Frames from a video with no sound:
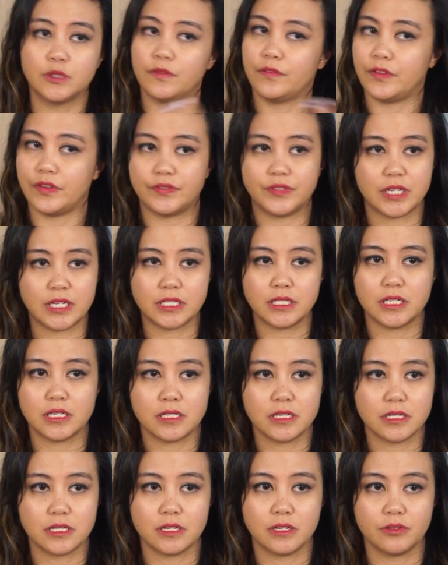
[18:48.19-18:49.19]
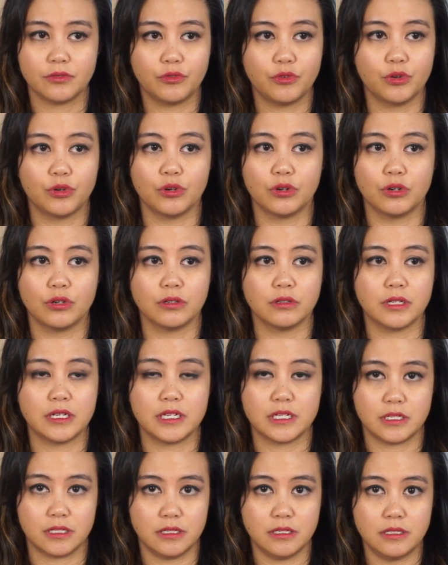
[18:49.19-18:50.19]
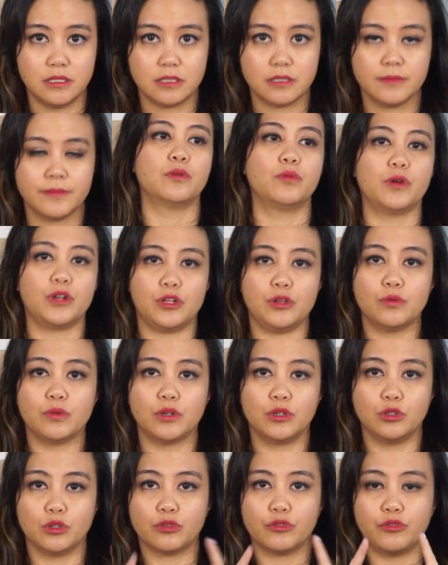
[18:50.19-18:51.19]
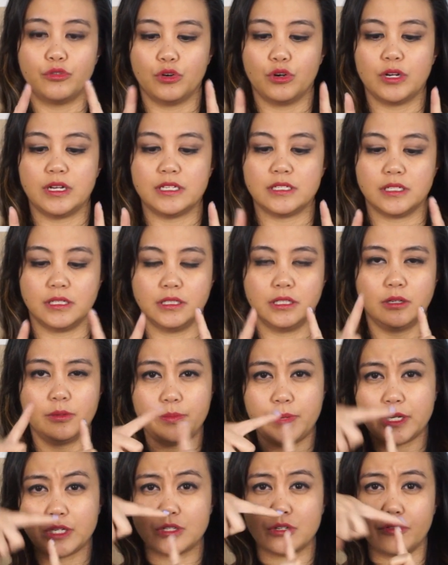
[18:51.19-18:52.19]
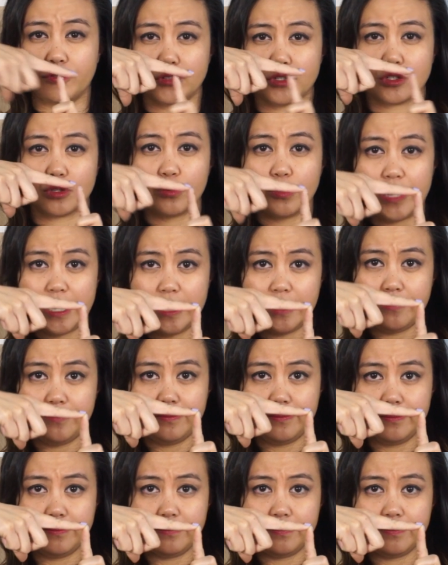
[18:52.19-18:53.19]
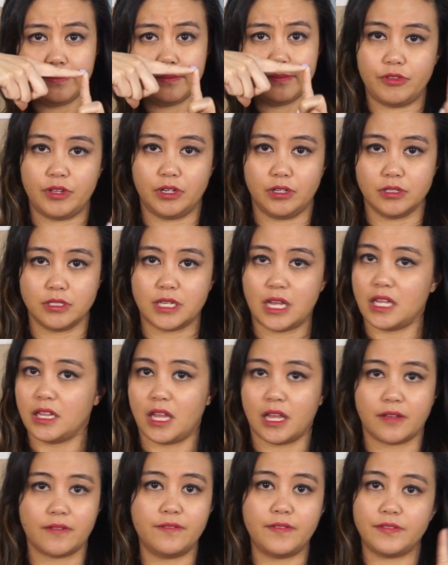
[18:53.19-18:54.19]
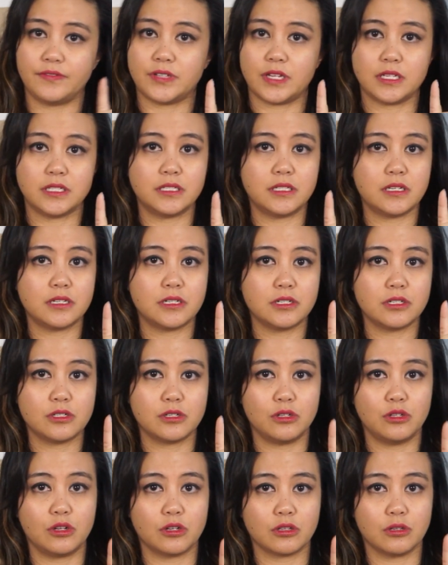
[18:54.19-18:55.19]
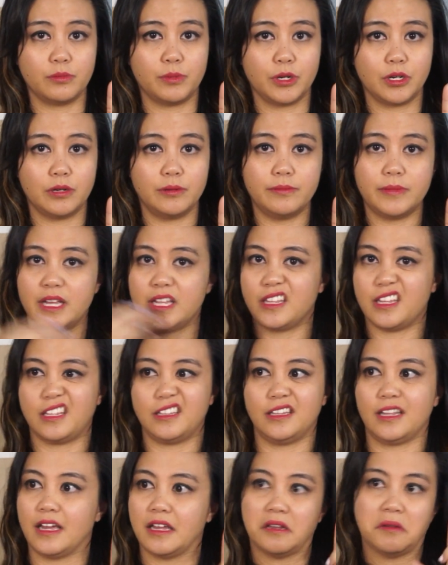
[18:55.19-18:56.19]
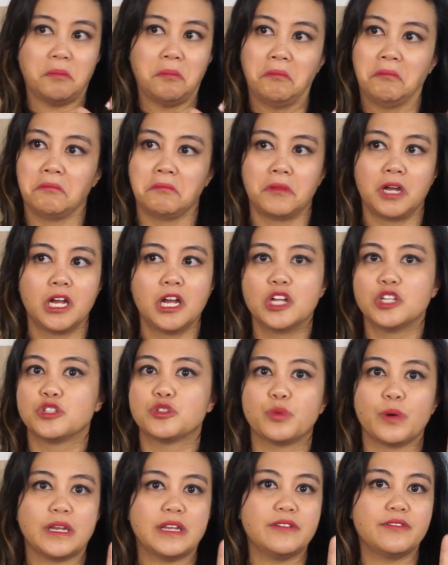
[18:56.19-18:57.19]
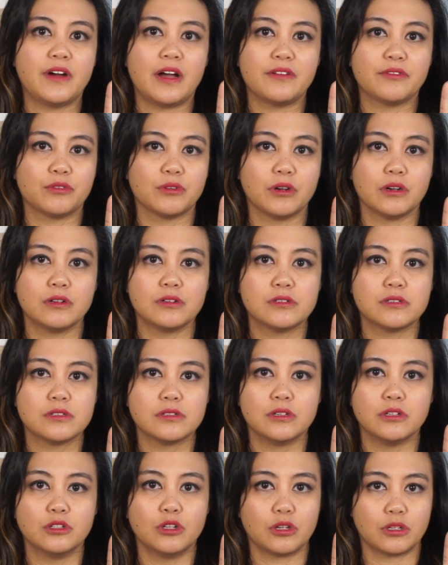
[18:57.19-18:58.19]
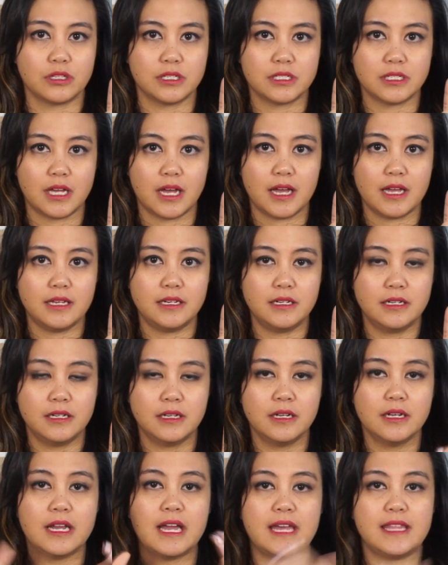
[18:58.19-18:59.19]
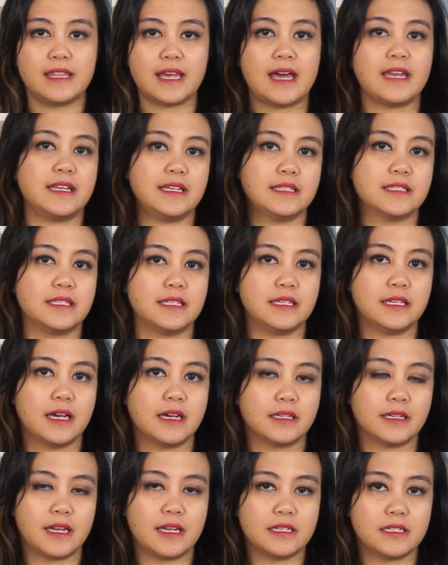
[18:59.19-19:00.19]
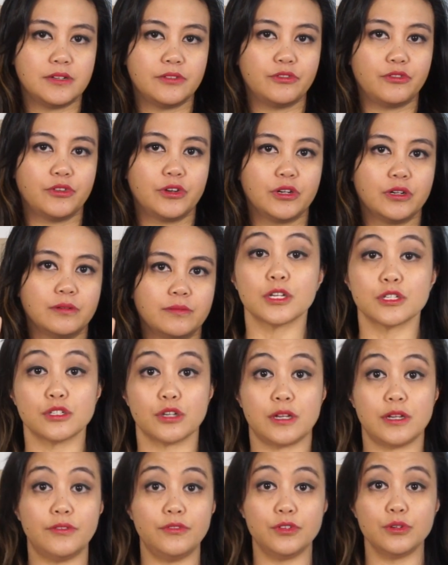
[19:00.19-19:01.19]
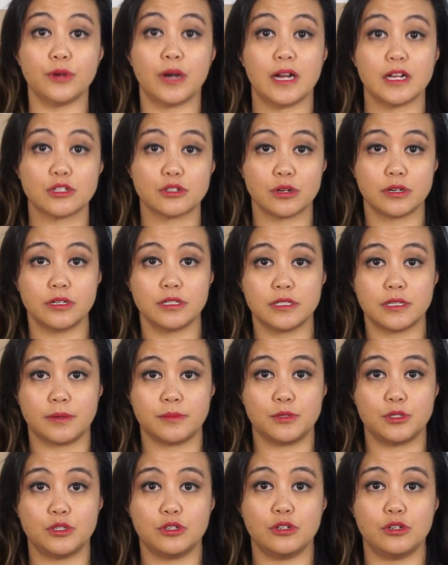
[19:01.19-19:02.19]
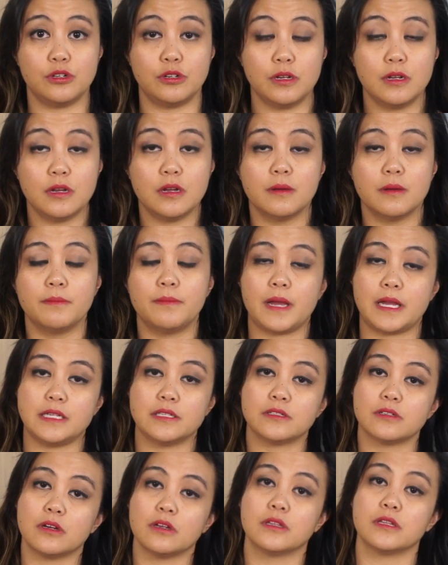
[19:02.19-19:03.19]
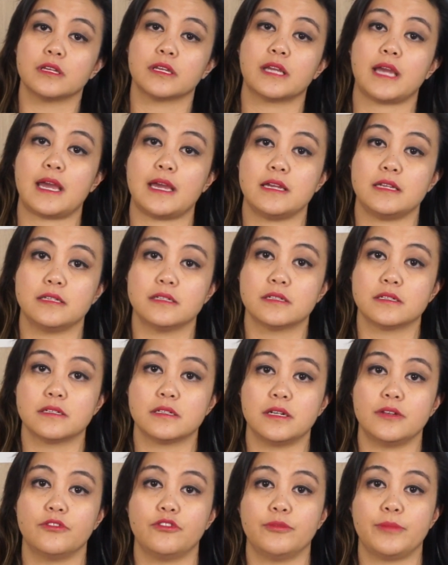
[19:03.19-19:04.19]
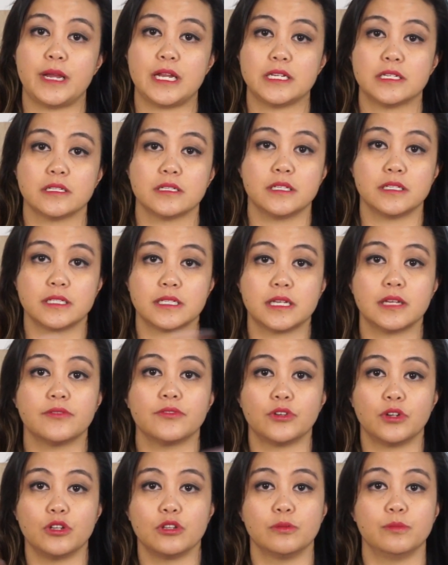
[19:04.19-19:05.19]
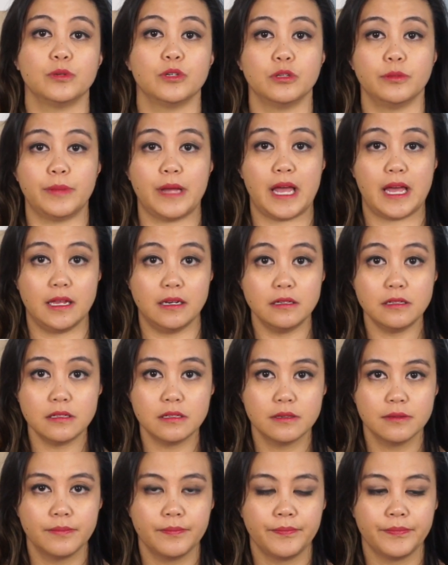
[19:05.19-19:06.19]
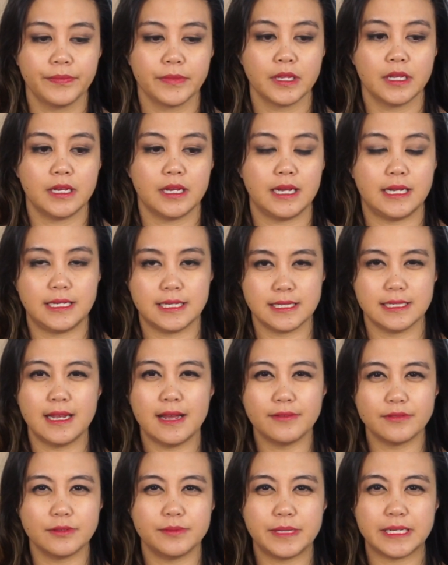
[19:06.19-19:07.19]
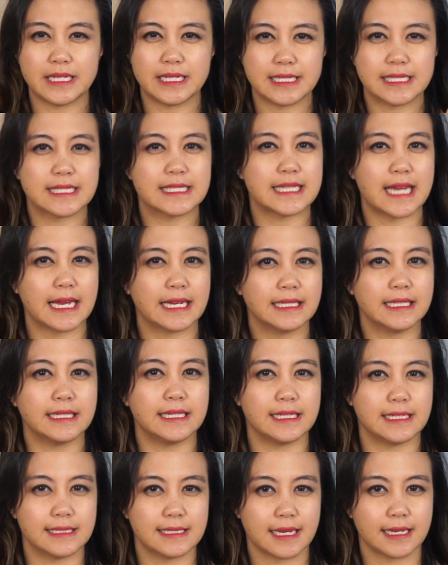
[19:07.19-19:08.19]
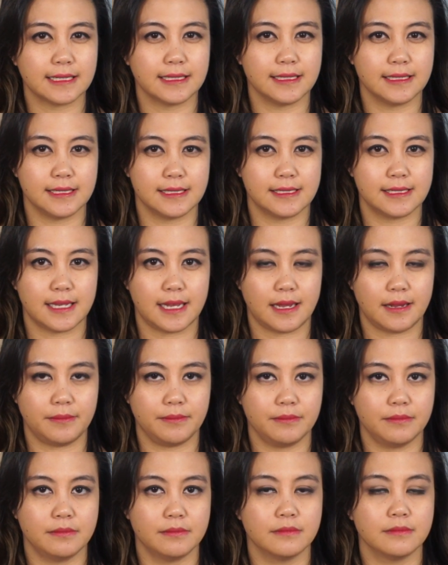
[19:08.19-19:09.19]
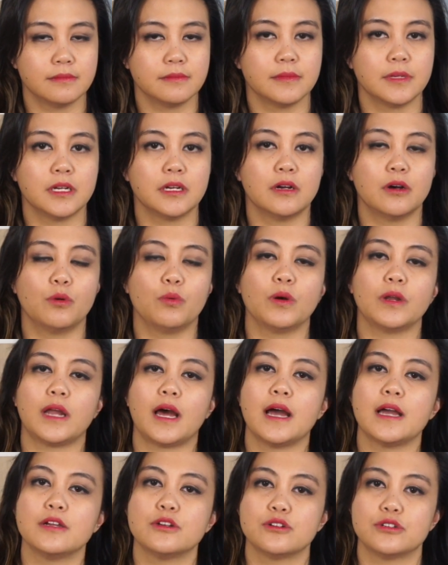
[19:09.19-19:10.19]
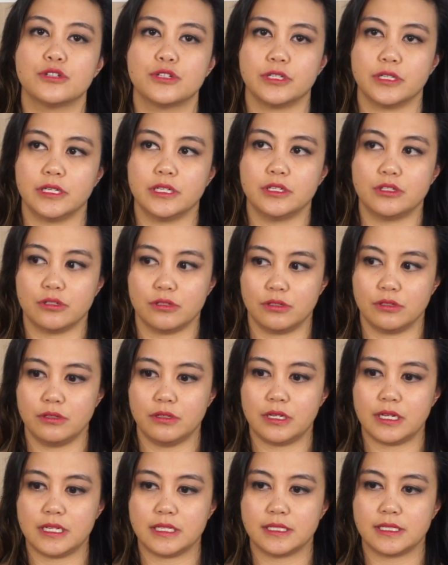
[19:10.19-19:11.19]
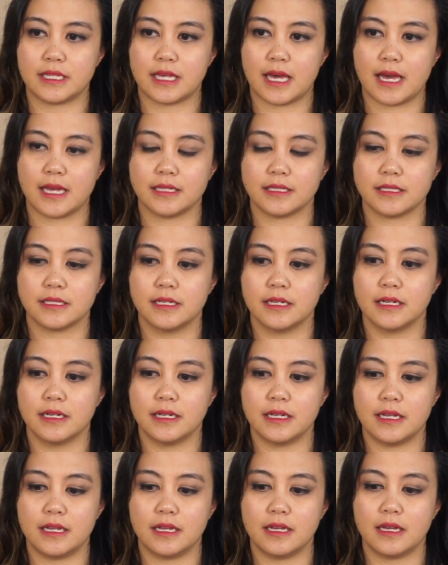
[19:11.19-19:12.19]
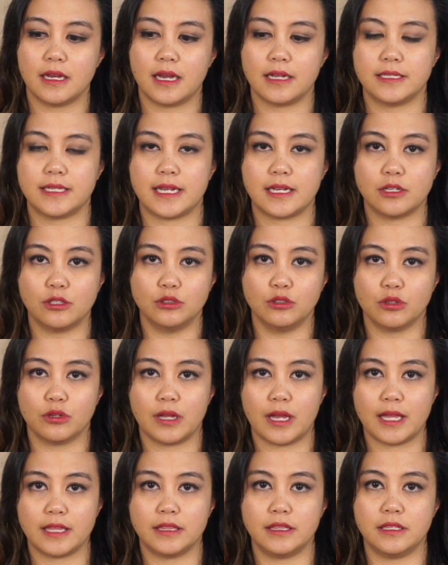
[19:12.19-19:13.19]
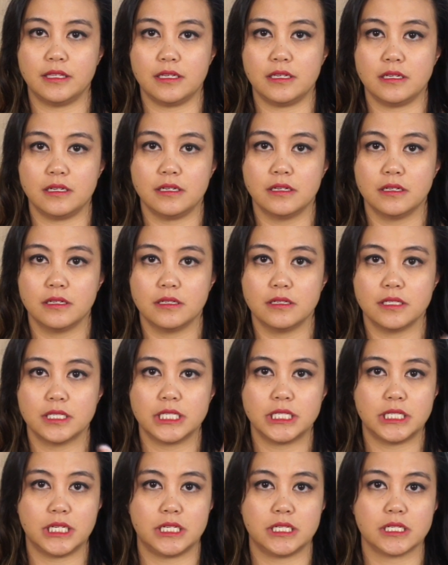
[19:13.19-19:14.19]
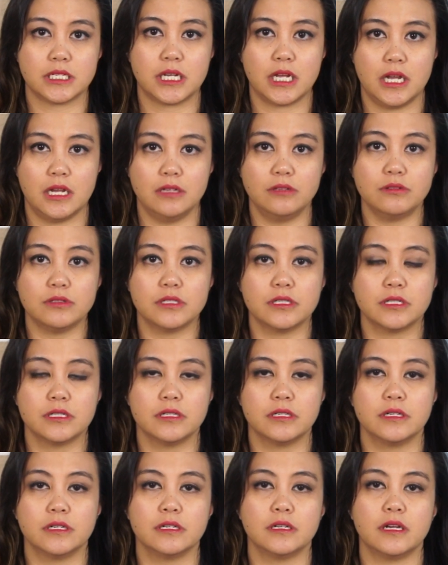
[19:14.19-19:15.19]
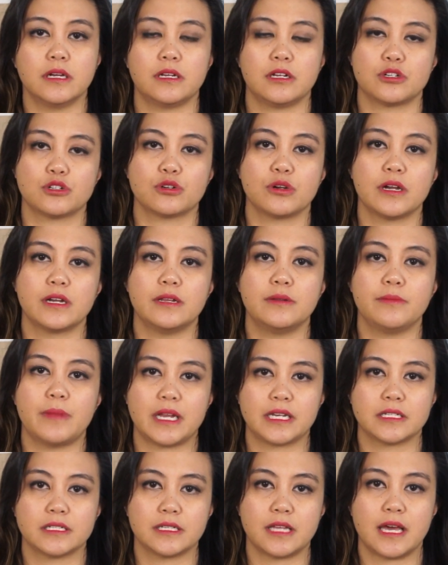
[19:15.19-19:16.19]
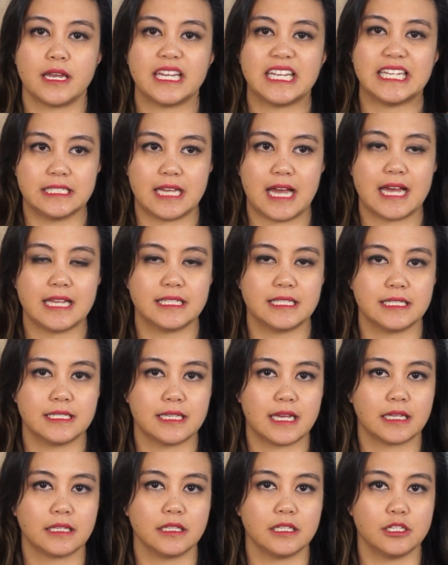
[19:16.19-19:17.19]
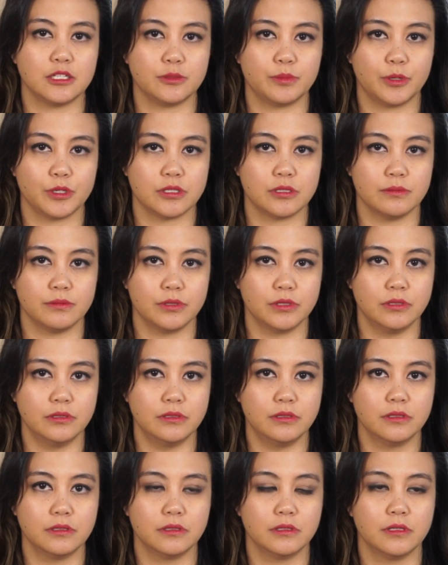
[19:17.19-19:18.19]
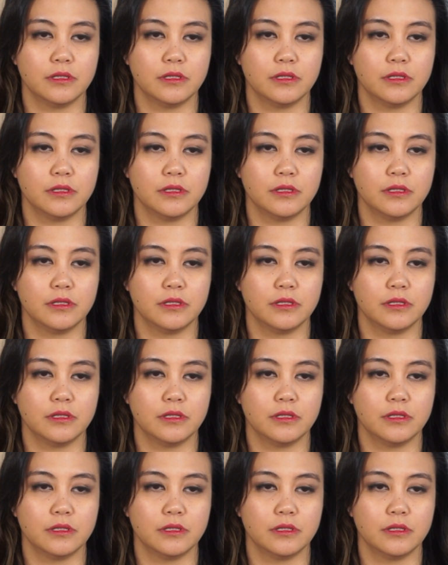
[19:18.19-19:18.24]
15 stitches in 4 inches, what you want to look for is a little picture of a square. It'll say like 15 stitches along the bottom and then like 25 rows along the side, and that is the yarn gauge info. So if you are trying to substitute based on the gauge information that's given on the ball band, it doesn't have to be exactly the same. What I usually do is that I take a look at the stitch count and I try and match that as exactly as possible.